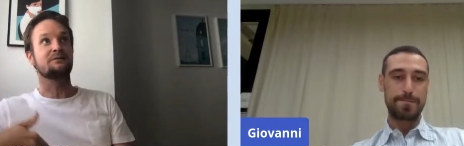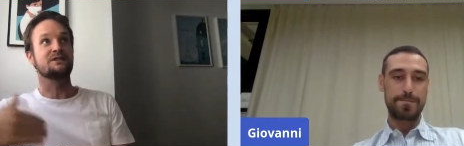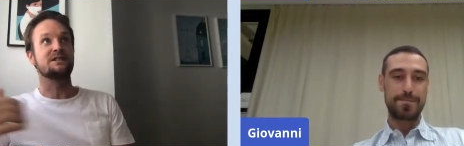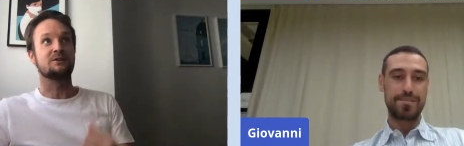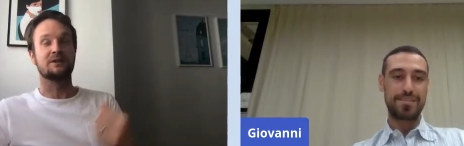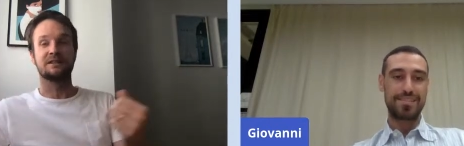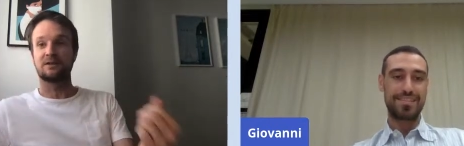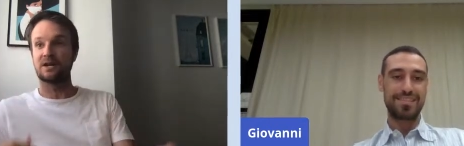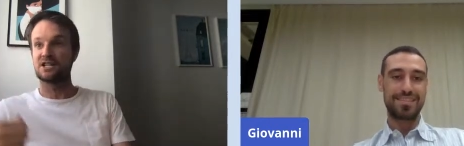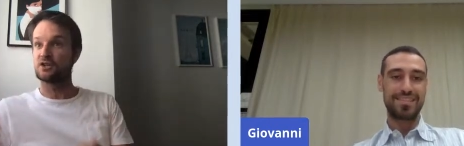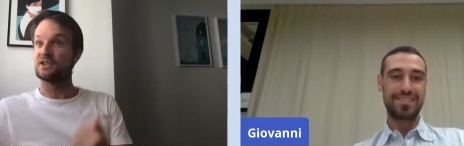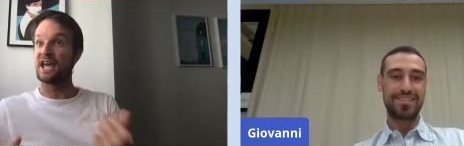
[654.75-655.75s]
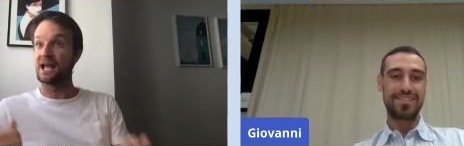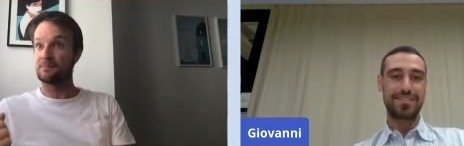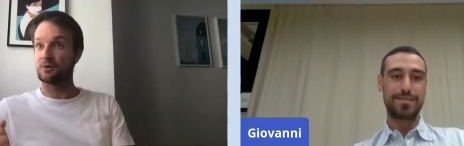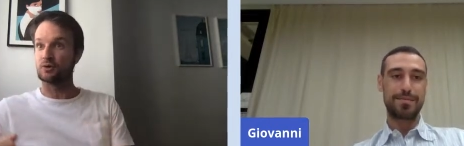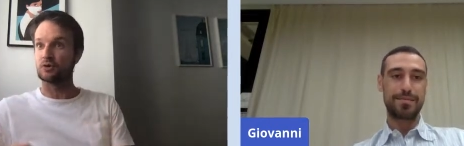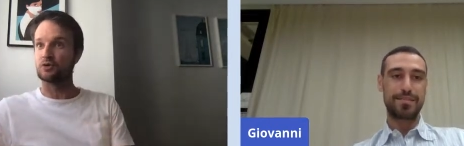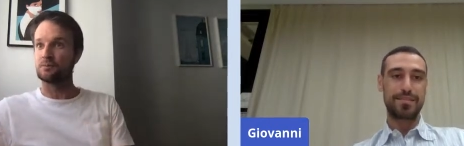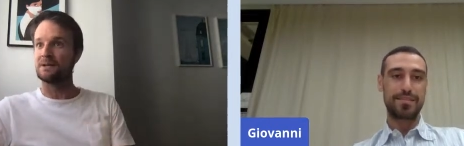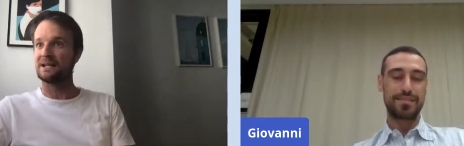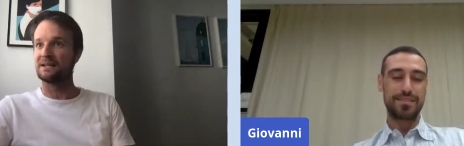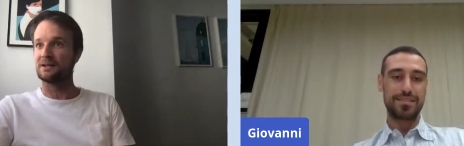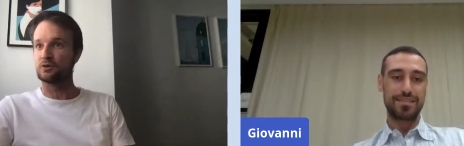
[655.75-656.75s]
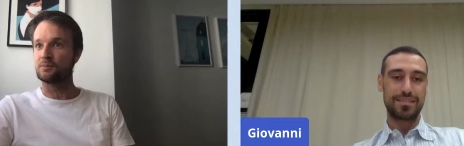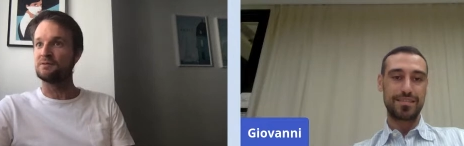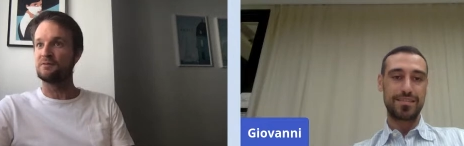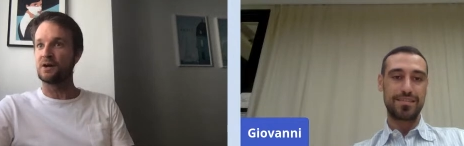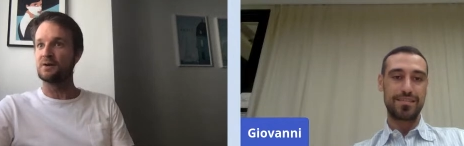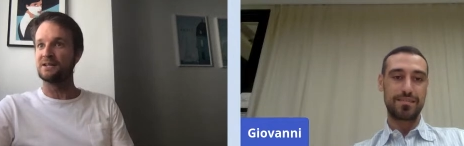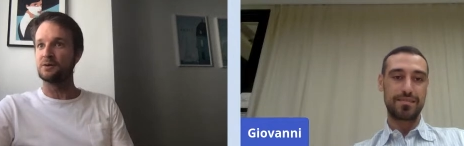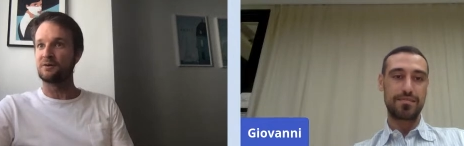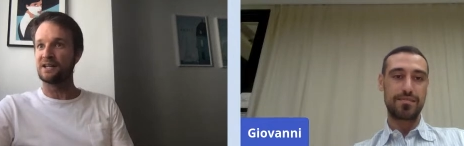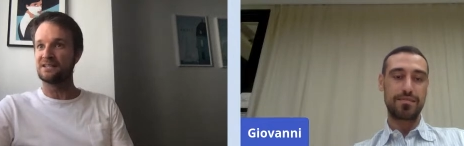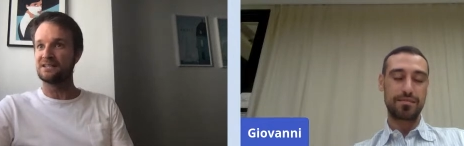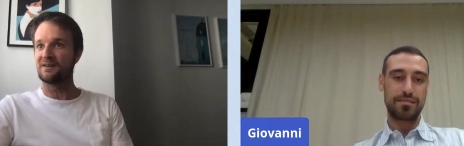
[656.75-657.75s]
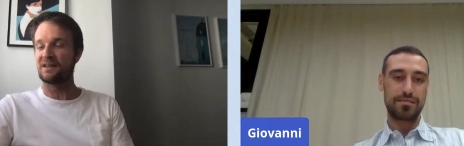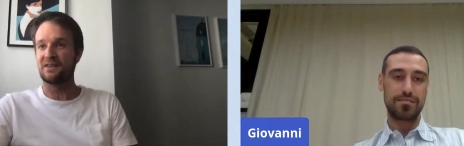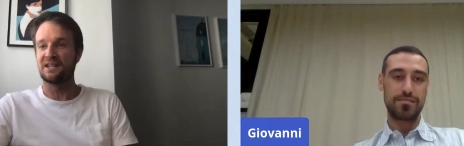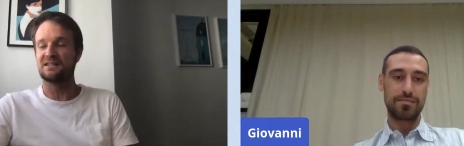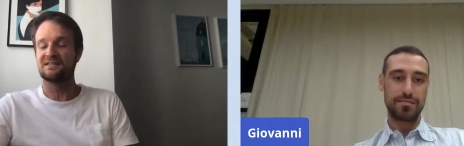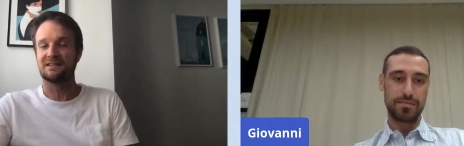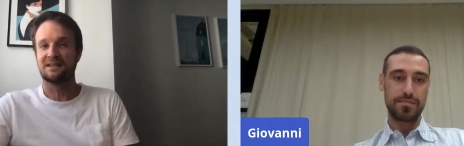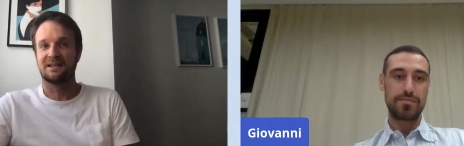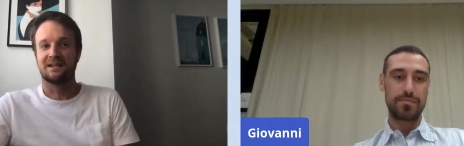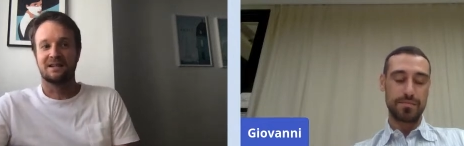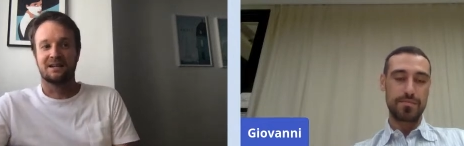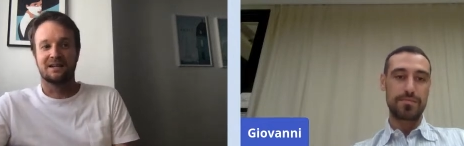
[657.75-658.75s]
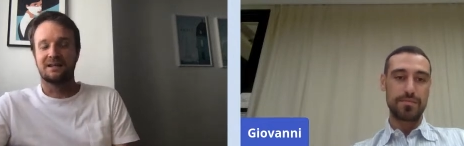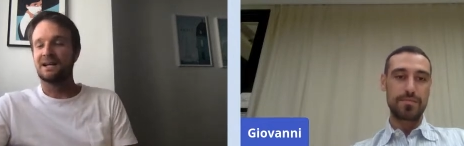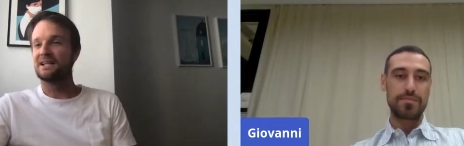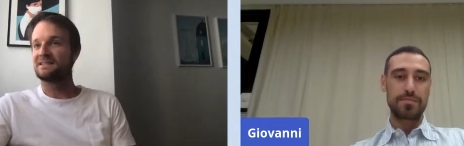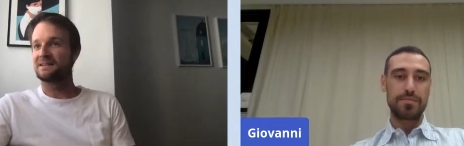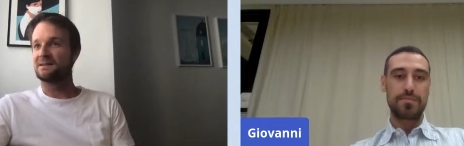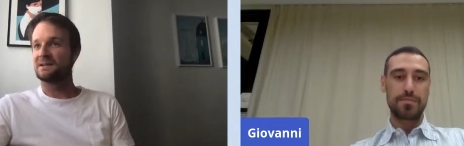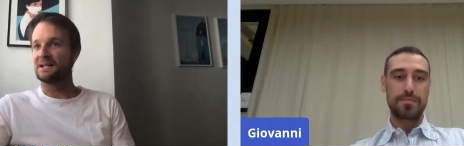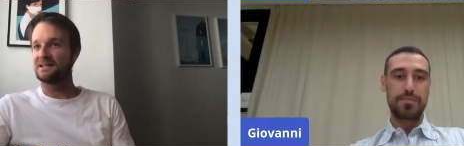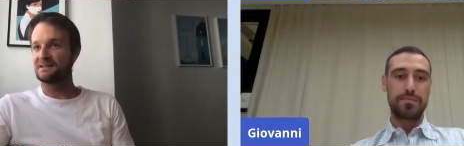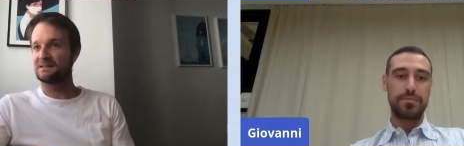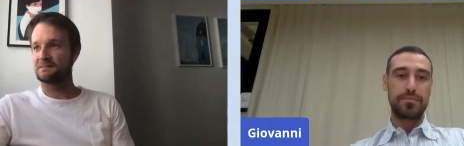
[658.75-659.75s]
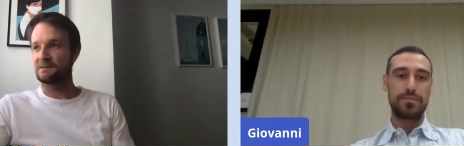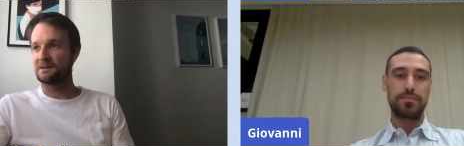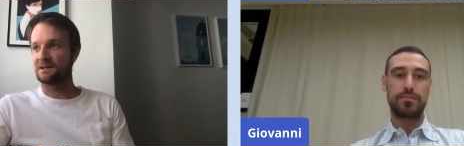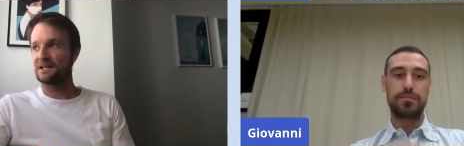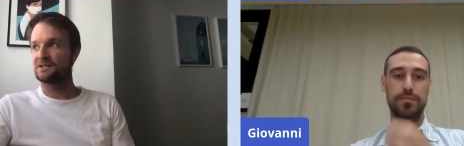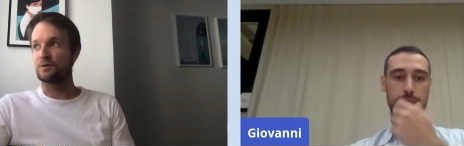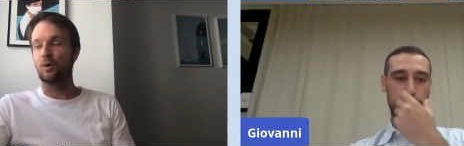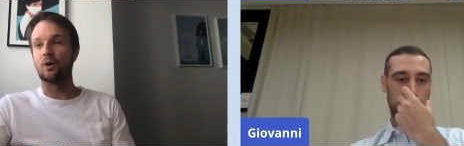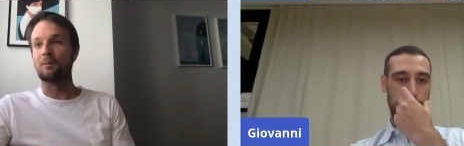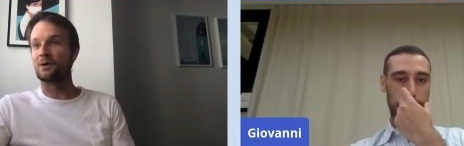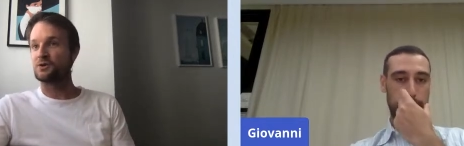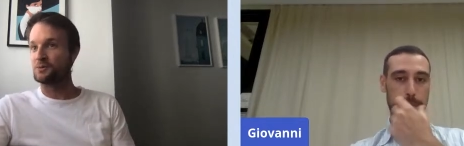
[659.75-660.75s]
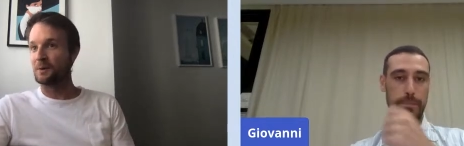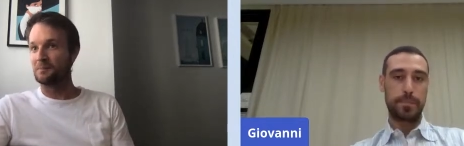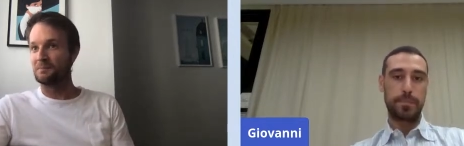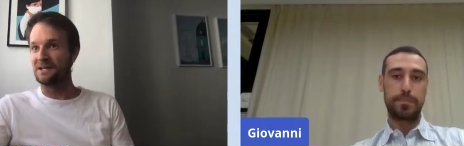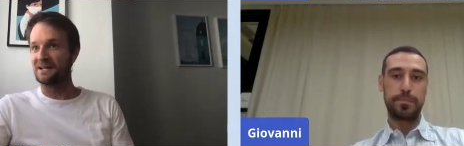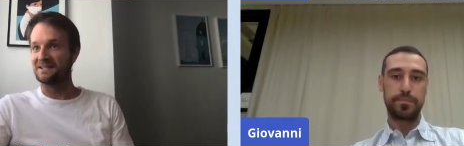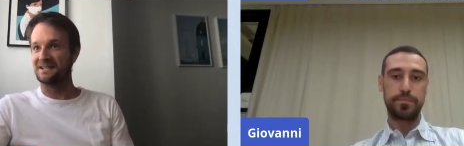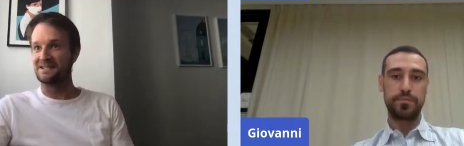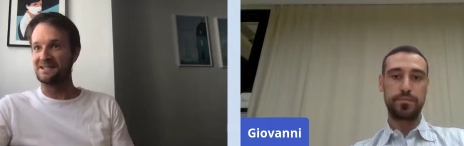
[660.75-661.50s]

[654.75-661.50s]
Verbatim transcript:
Speaker 1: physical interaction helps also to build, to be very innovative. I think it's it's it's it's all about human beings and